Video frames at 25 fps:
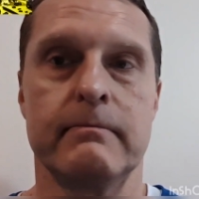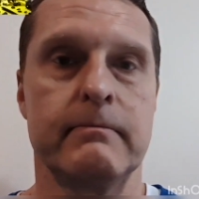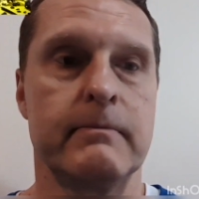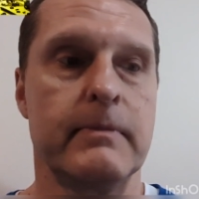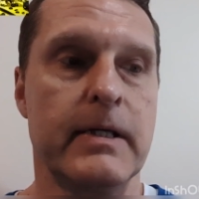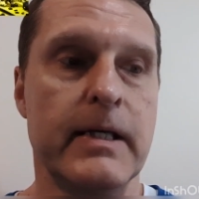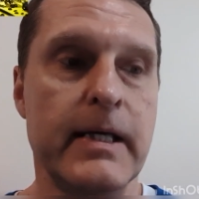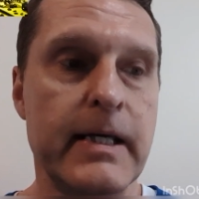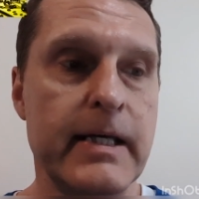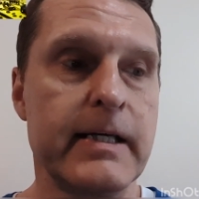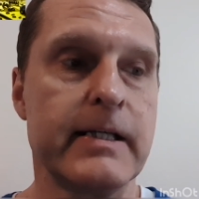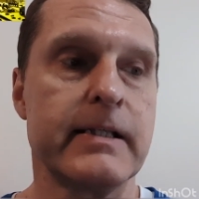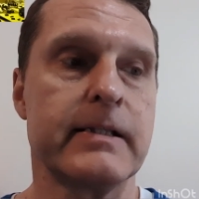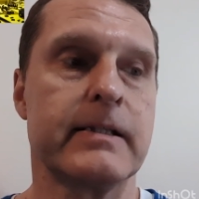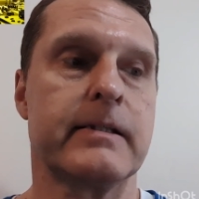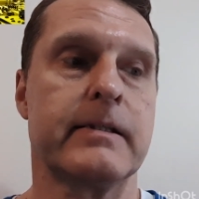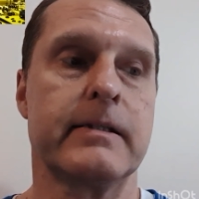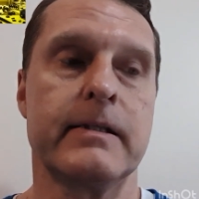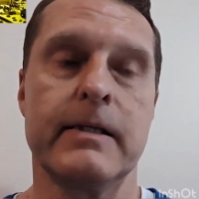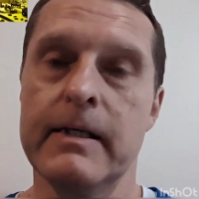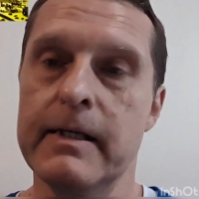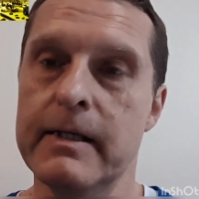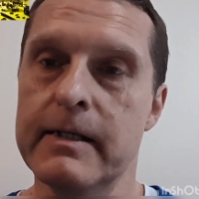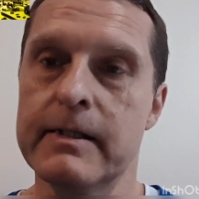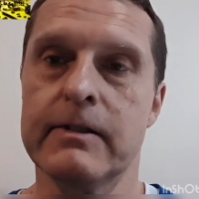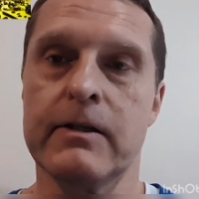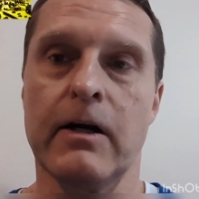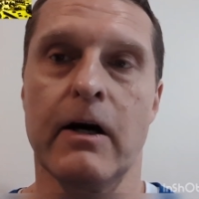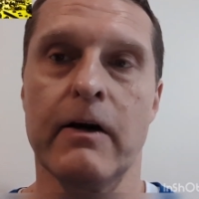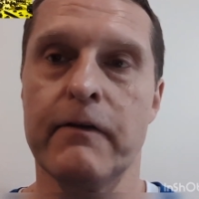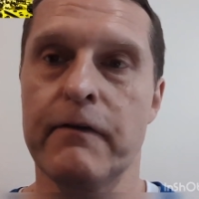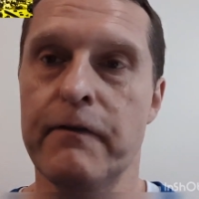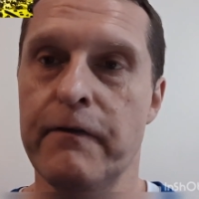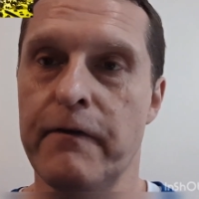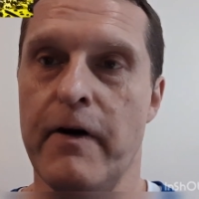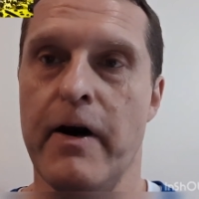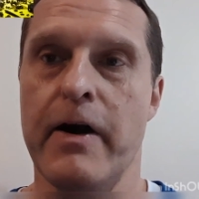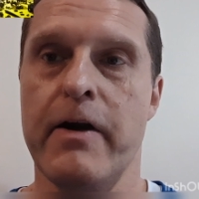He is on
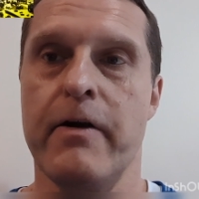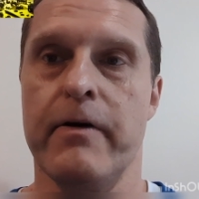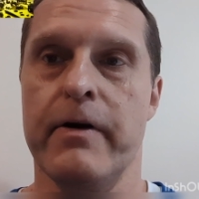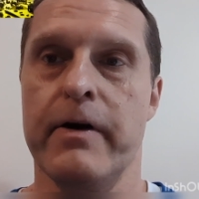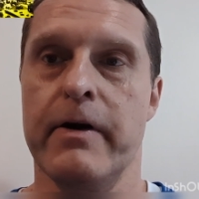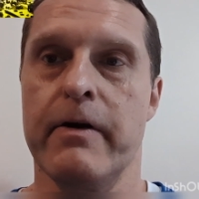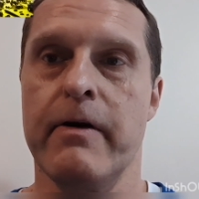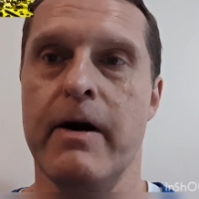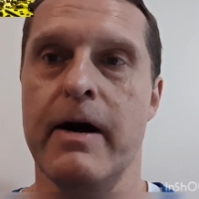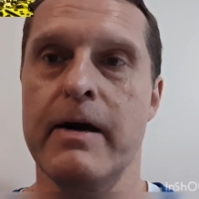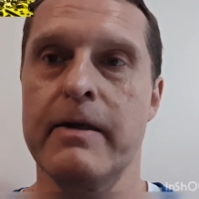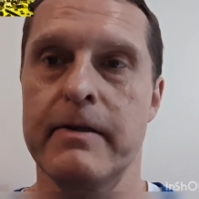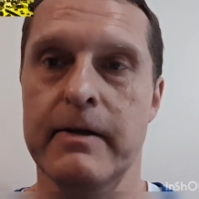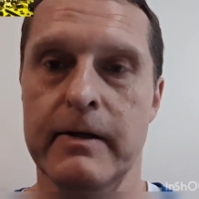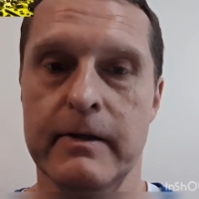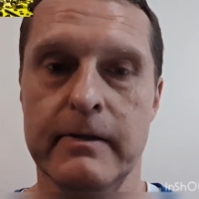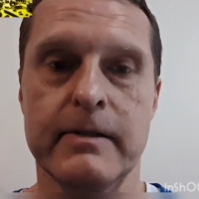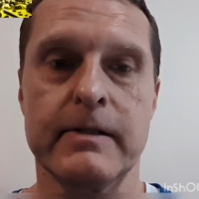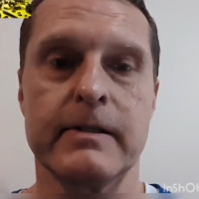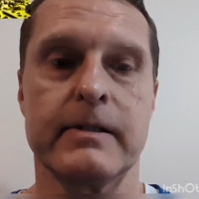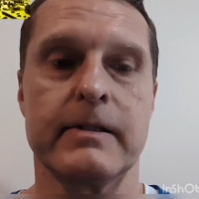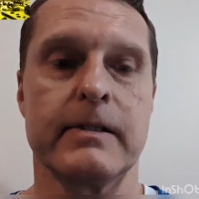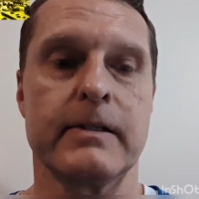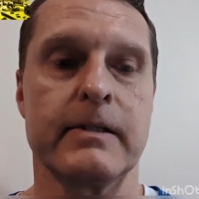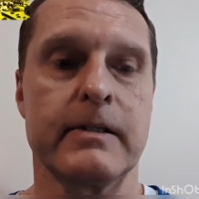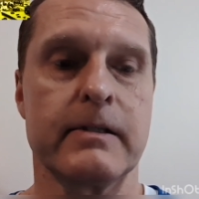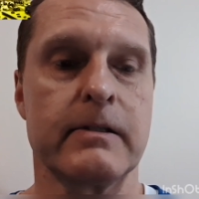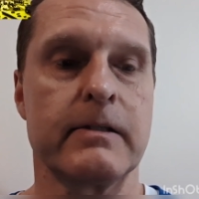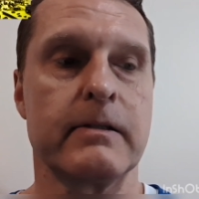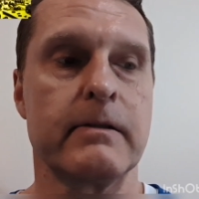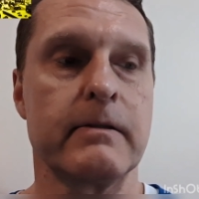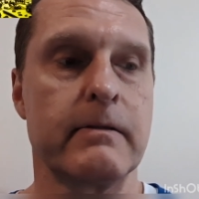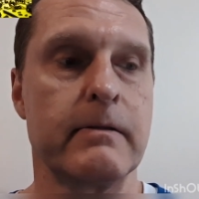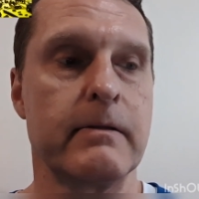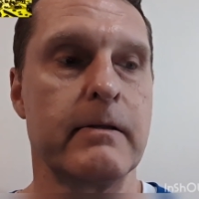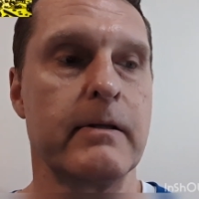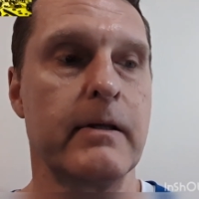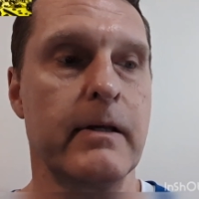fire here. I think this
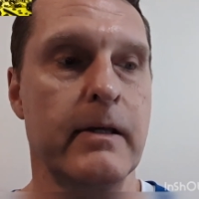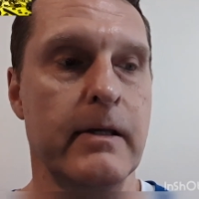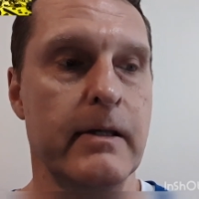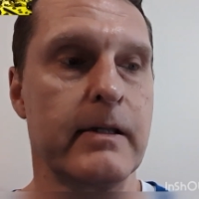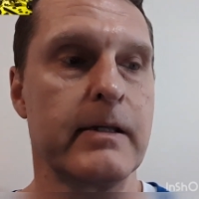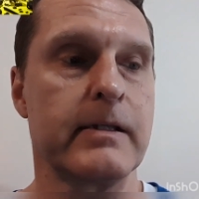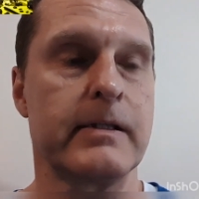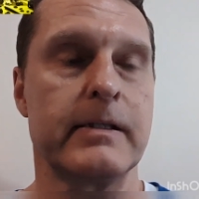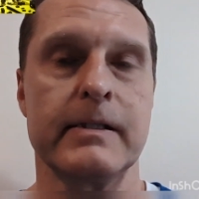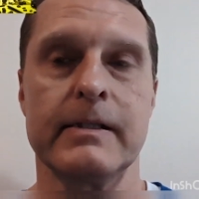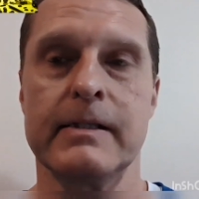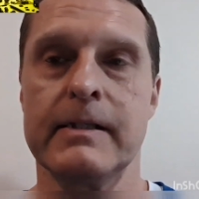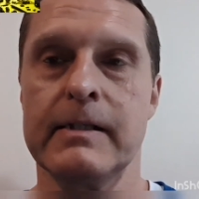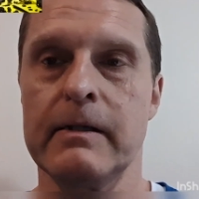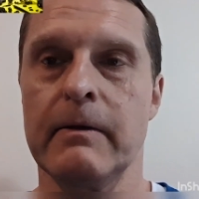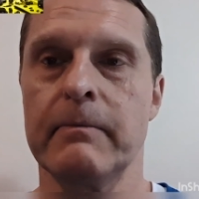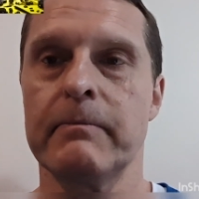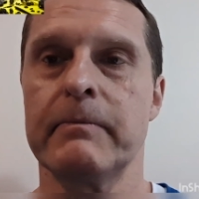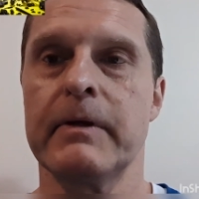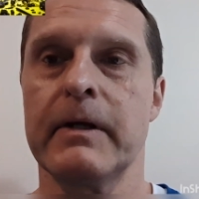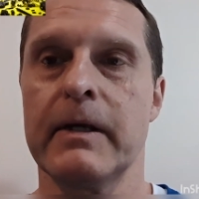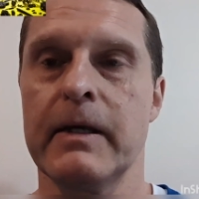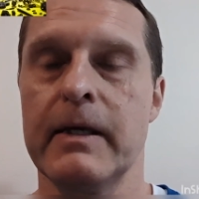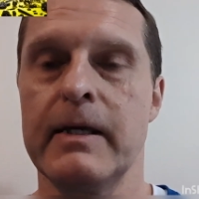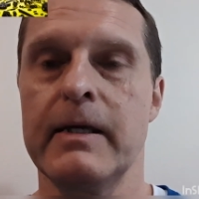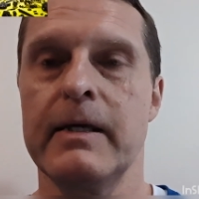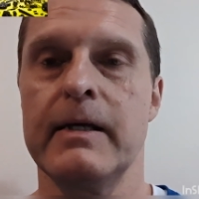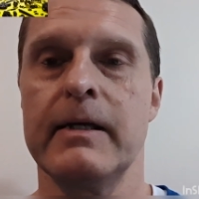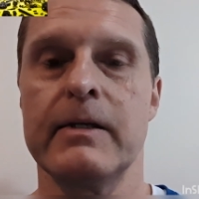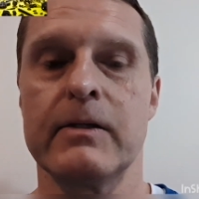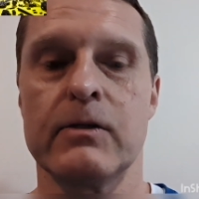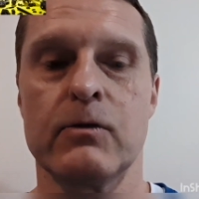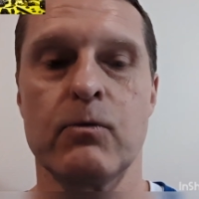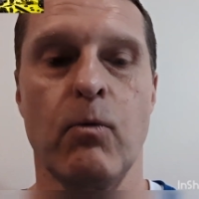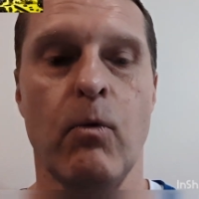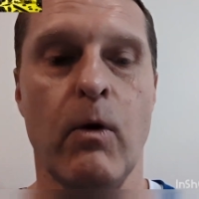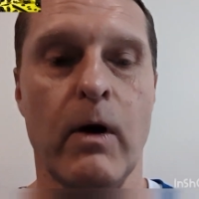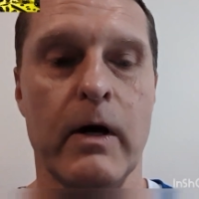is something he
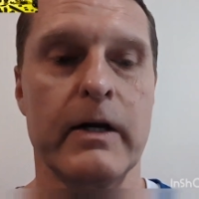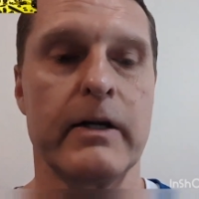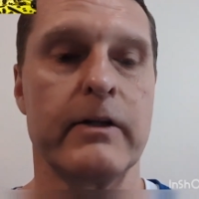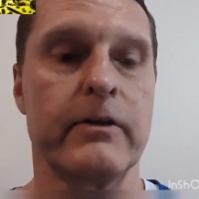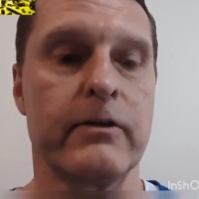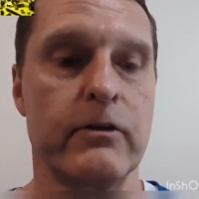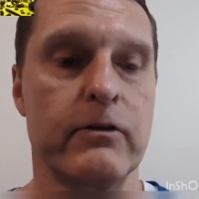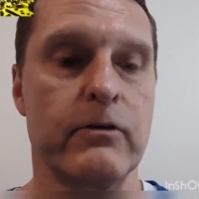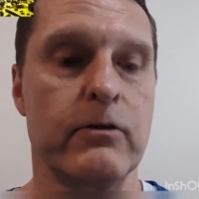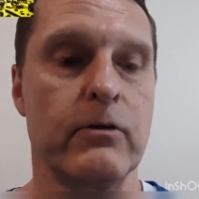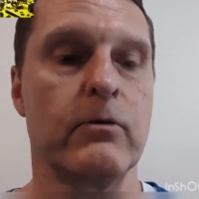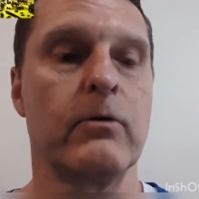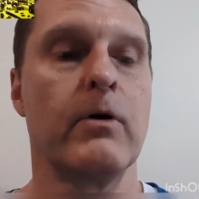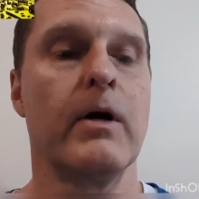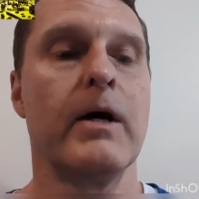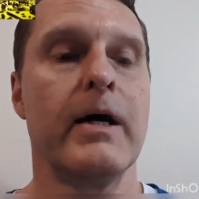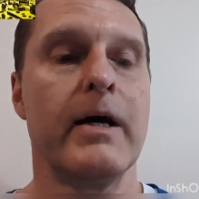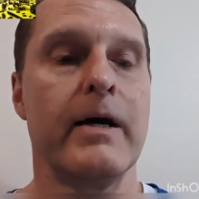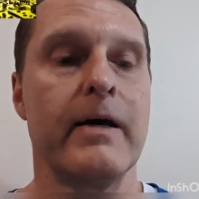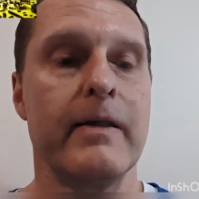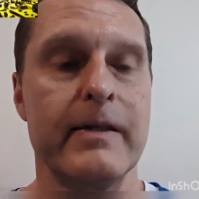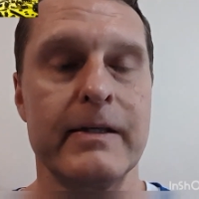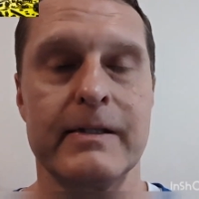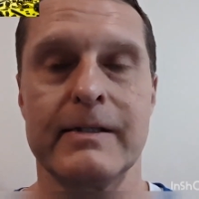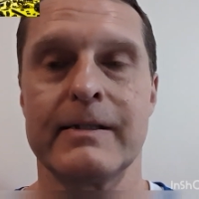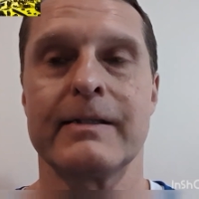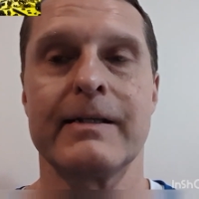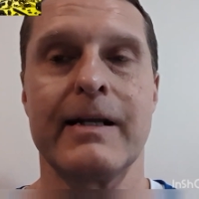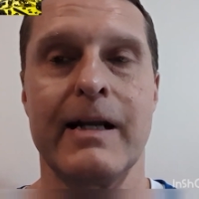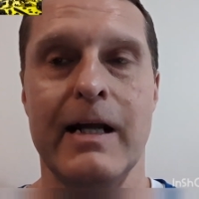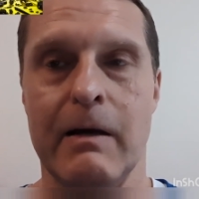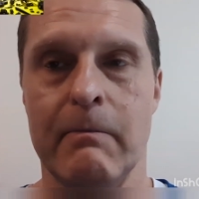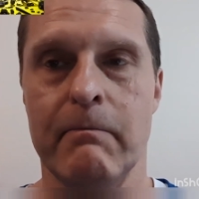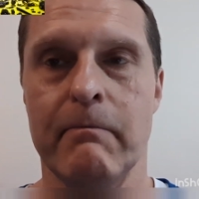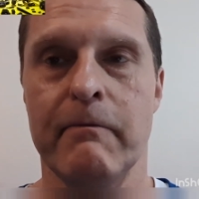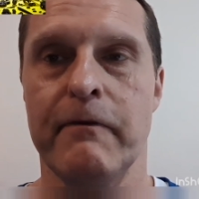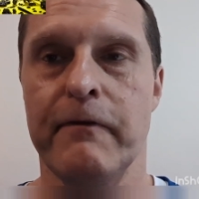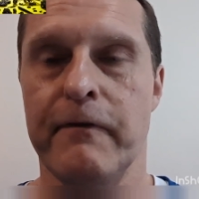has wanted to do. This is an
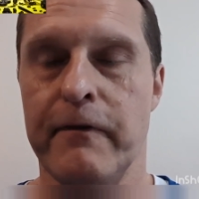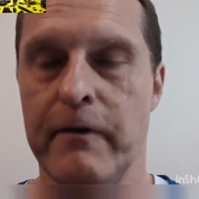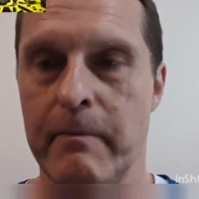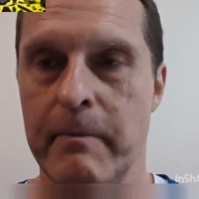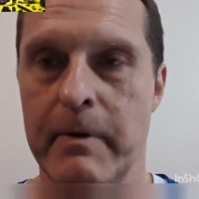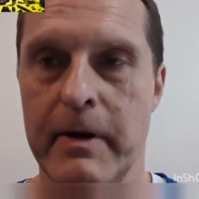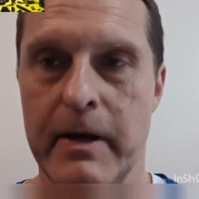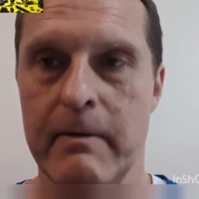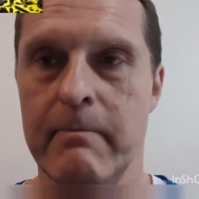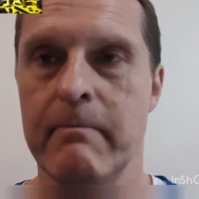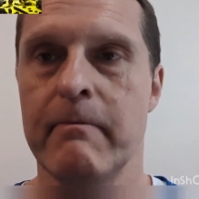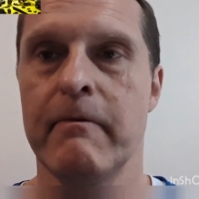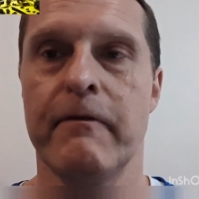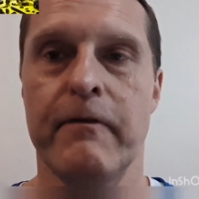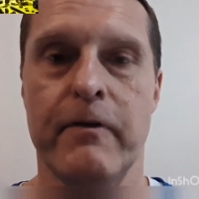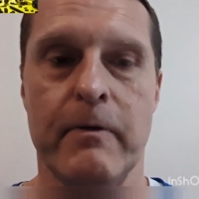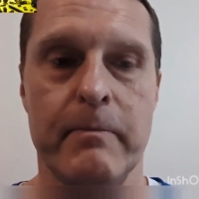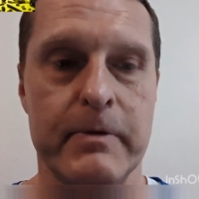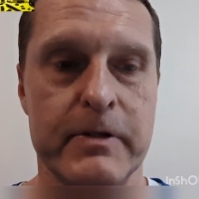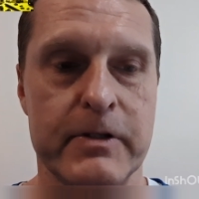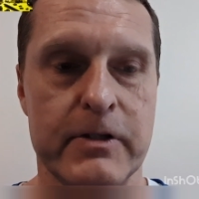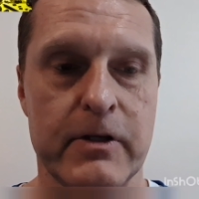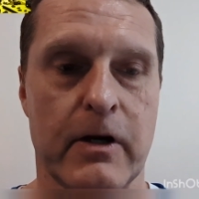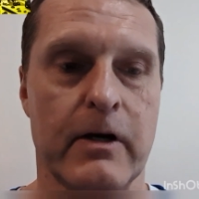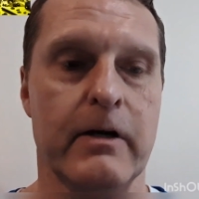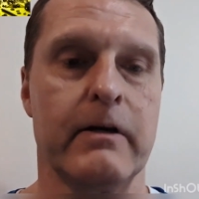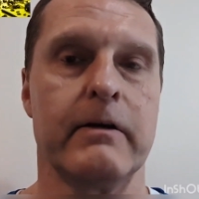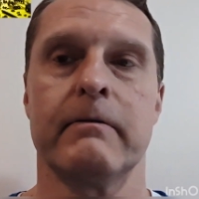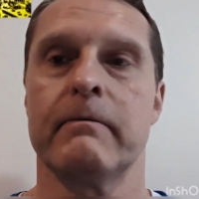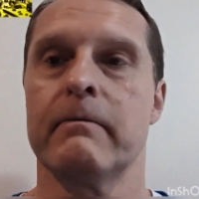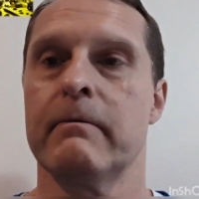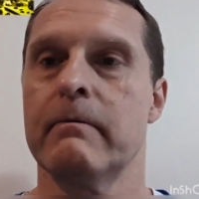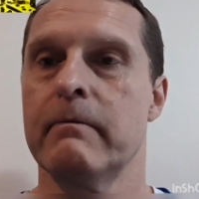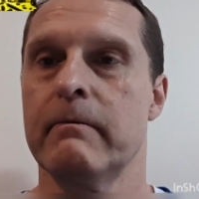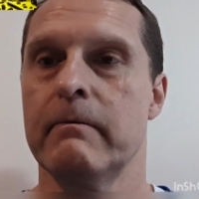album from him, from his heart.